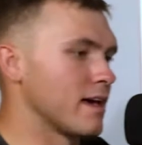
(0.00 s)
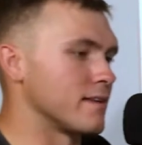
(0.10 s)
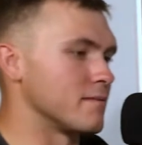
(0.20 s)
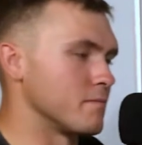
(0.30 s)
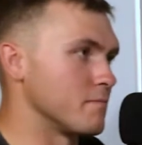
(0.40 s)

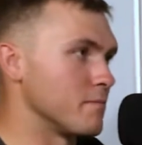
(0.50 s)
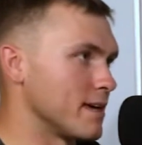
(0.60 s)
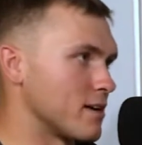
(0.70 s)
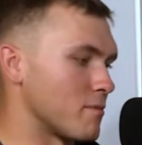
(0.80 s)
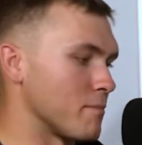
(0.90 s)
and me
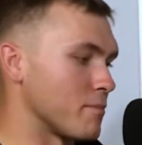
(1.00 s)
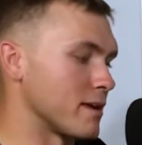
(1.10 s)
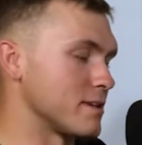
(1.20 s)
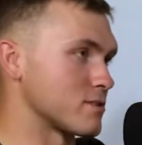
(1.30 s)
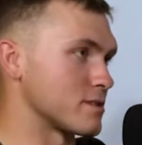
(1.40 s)
and all my
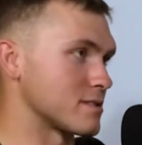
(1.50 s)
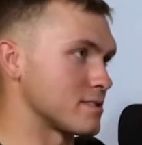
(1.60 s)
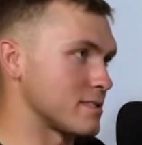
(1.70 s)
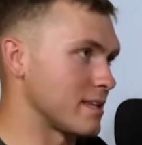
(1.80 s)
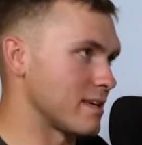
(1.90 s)
buddies are
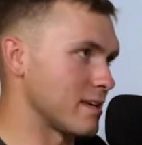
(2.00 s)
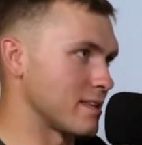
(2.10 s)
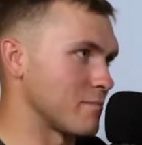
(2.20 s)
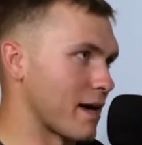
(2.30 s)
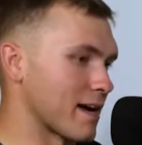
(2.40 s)
just sitting
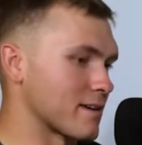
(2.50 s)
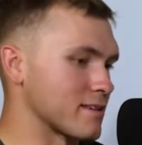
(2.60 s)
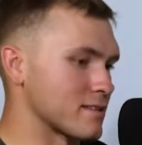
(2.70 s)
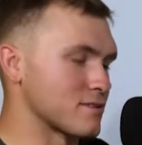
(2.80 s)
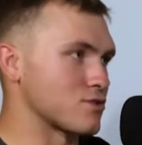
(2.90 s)
in the back of
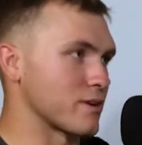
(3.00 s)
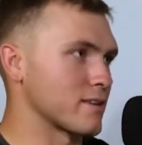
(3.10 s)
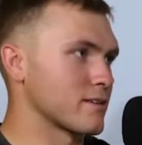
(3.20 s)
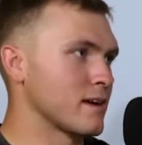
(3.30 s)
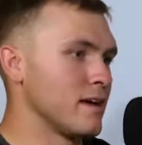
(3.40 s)
this
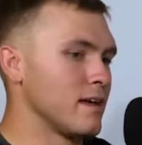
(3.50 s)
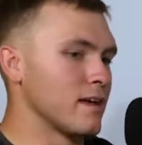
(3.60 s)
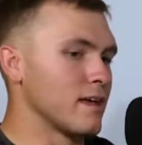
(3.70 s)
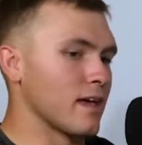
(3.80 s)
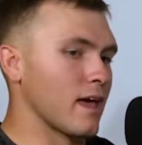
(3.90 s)
trailer,
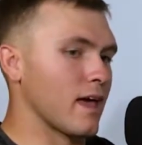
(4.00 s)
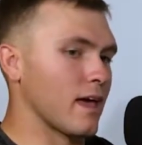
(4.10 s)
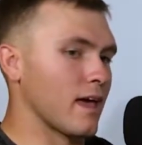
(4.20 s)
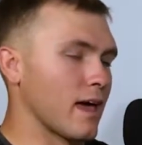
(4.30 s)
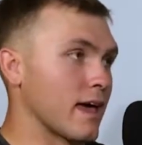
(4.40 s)

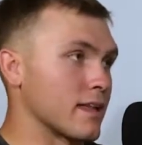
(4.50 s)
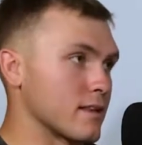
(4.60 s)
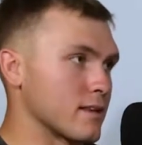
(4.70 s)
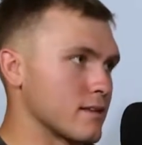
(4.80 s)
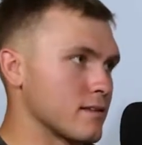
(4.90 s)

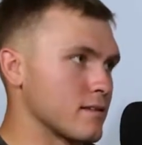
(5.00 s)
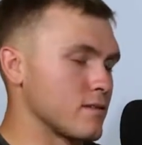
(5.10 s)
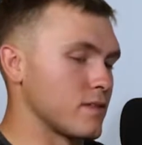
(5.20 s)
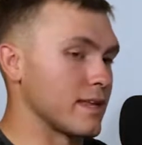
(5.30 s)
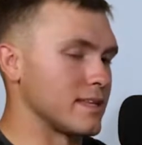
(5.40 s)
and
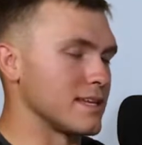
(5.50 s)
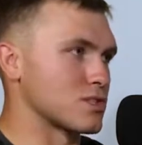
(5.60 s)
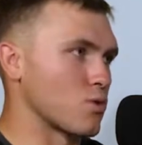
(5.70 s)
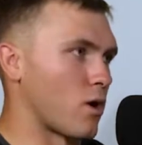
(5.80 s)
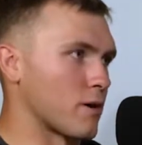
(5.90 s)
they
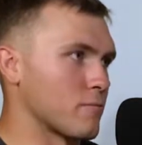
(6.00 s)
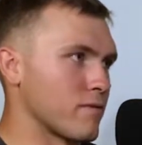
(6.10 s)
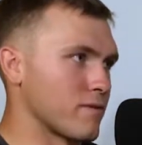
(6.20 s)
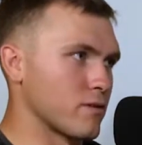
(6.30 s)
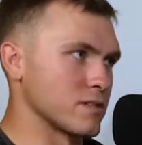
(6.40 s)
ditched the water
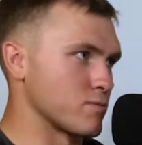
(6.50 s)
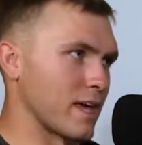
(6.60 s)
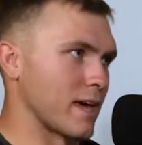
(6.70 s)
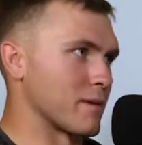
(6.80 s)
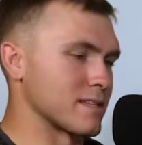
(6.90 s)
buffalo because we
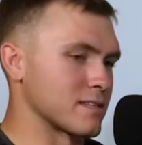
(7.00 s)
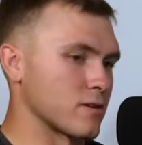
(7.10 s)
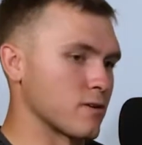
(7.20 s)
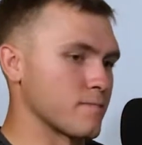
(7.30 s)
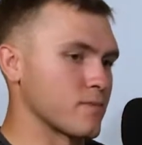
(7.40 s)
can't make this
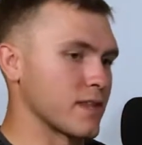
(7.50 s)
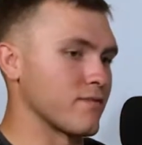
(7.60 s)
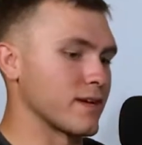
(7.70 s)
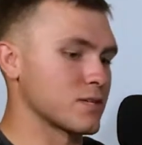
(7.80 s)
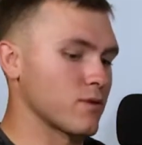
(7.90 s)
turn. And
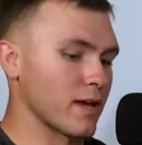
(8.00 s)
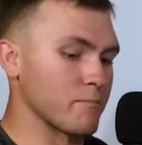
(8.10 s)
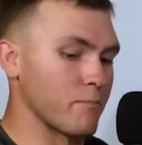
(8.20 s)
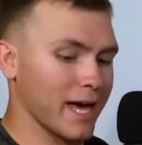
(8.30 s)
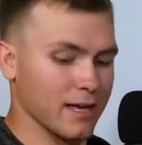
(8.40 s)
eventually we're
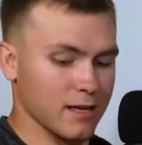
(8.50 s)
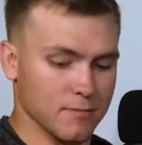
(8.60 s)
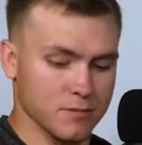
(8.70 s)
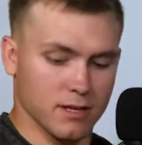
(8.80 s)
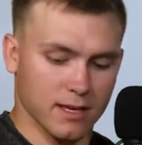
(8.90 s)
like backing it
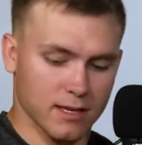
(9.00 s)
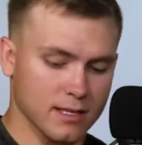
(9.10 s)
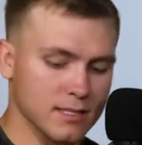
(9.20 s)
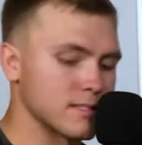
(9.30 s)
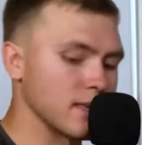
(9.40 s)
up to like,
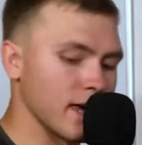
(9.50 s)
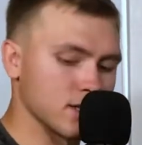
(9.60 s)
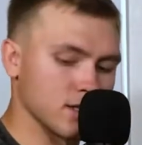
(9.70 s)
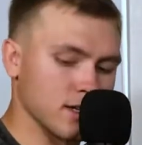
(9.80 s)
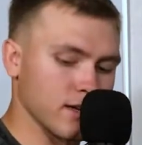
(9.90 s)
this is the
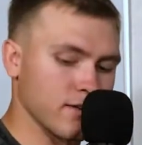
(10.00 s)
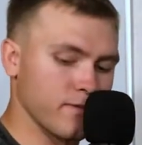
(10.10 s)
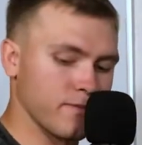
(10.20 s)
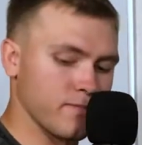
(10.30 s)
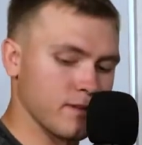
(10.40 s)
edge of the
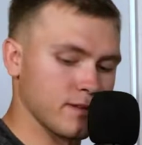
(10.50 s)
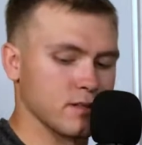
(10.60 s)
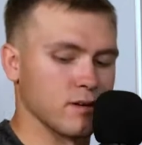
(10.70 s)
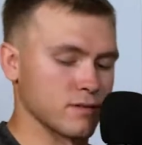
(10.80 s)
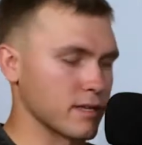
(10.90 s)
cliff.
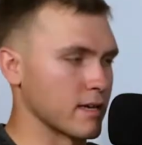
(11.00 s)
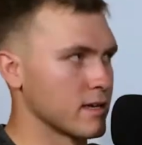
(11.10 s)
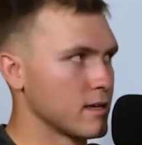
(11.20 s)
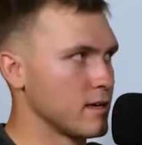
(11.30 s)
So it's like